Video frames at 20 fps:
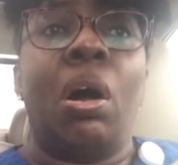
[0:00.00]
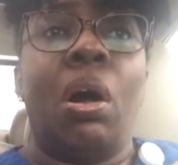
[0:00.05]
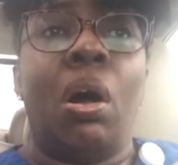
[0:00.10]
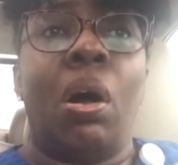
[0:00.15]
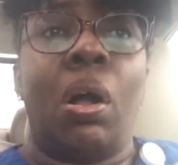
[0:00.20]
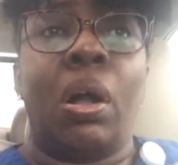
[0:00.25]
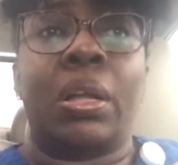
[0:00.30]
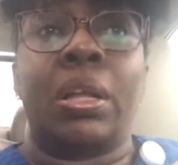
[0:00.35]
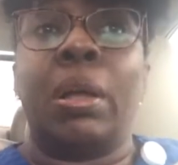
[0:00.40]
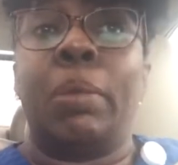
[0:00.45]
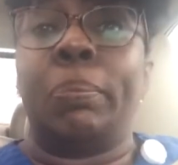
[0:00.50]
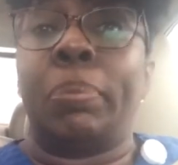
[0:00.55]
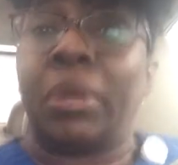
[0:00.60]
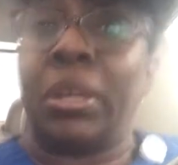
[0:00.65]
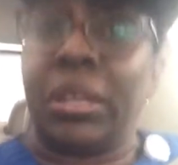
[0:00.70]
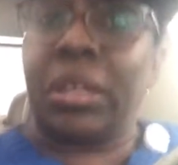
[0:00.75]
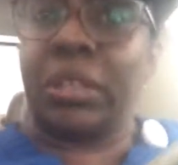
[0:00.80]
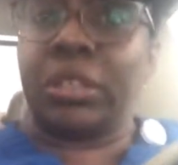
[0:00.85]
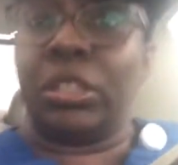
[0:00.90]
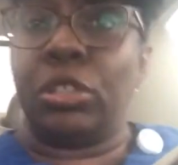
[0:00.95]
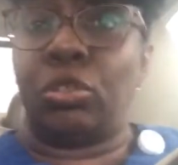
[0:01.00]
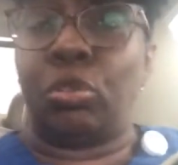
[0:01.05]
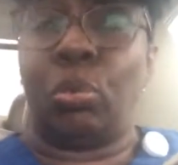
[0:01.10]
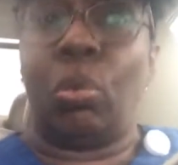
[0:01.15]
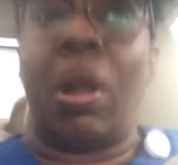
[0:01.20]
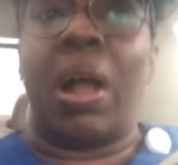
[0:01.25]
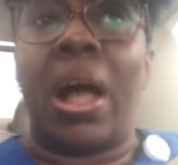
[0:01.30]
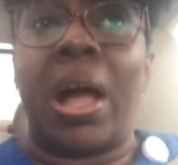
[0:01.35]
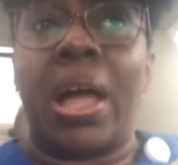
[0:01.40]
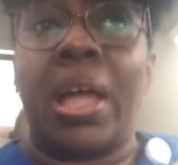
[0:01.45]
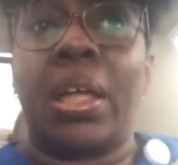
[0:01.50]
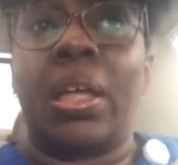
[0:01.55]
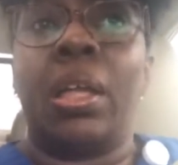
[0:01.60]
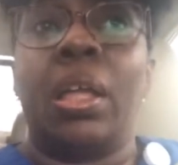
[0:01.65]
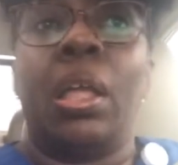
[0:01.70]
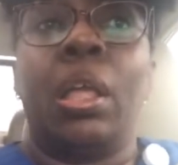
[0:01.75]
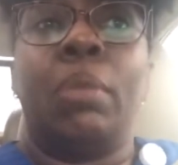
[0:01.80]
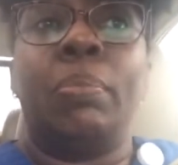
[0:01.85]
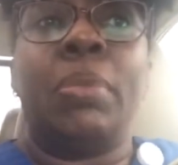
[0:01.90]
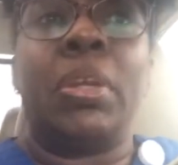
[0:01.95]
are completely dry,
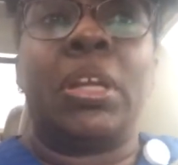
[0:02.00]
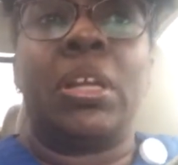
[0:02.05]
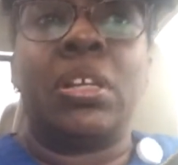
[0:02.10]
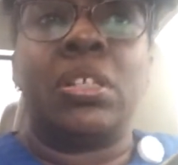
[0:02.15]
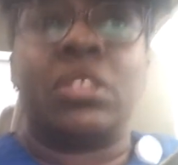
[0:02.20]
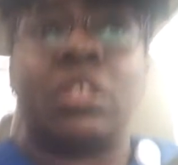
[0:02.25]
because